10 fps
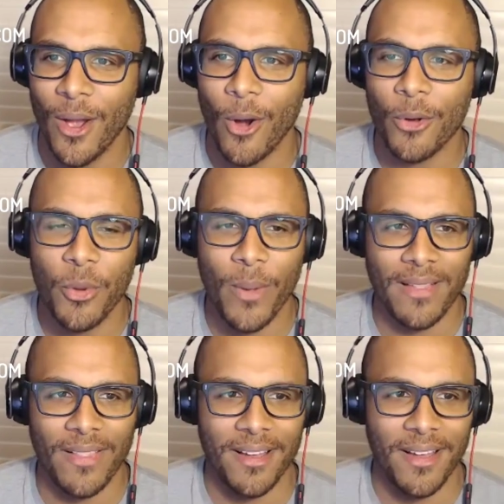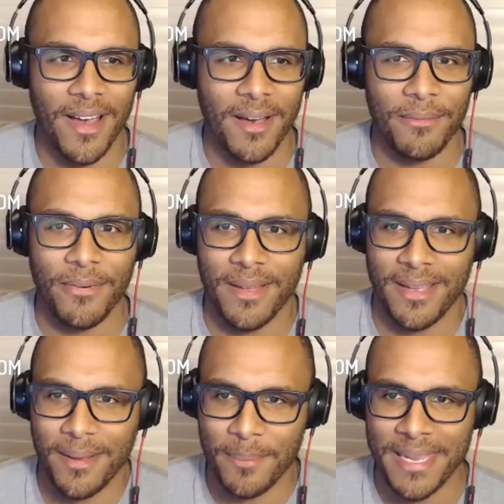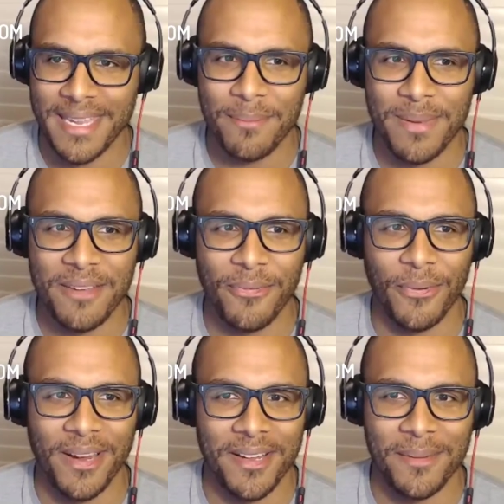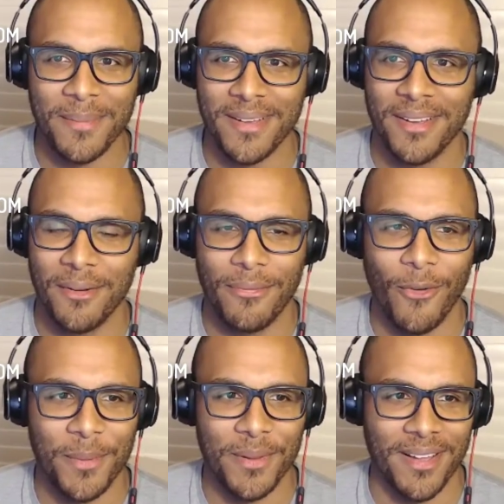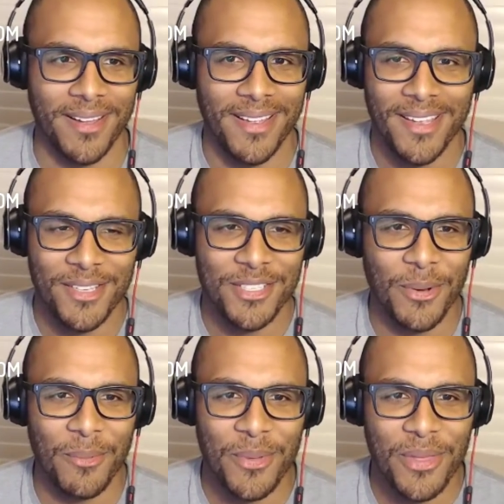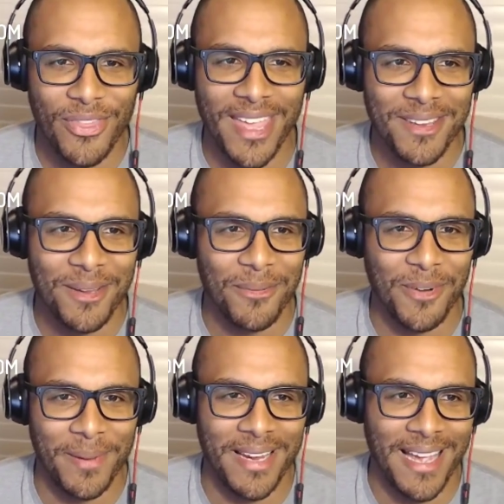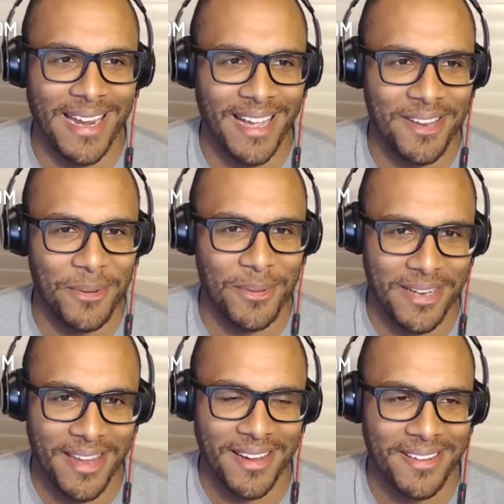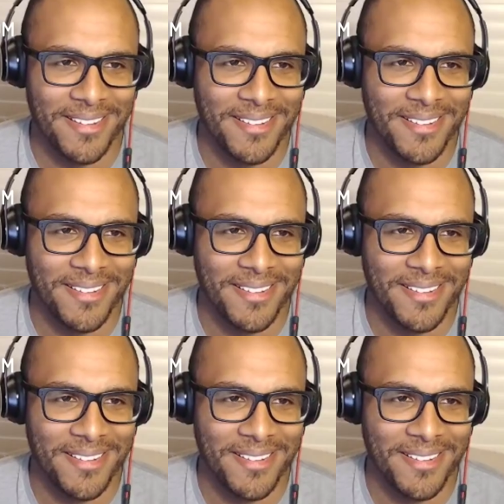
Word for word: Hoyuela of B and B Freedom Formula. Sue, thank you for being on. How you doing today?